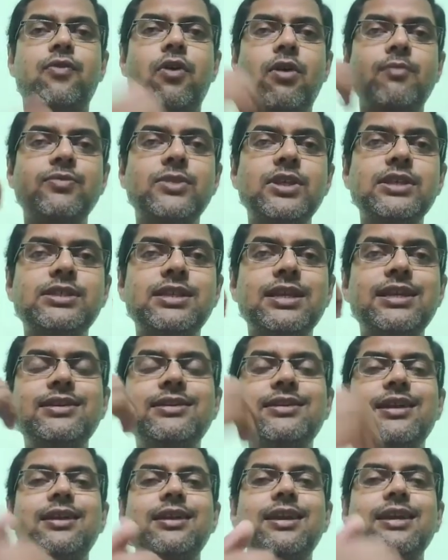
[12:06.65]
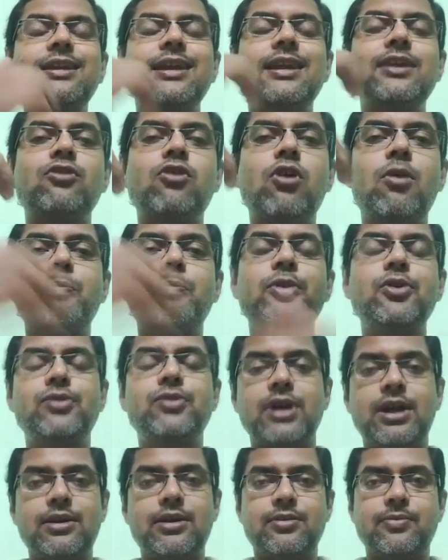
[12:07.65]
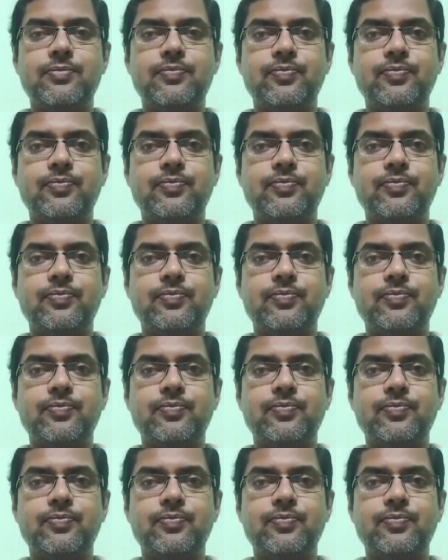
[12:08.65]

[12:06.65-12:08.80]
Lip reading: from this internet and computer.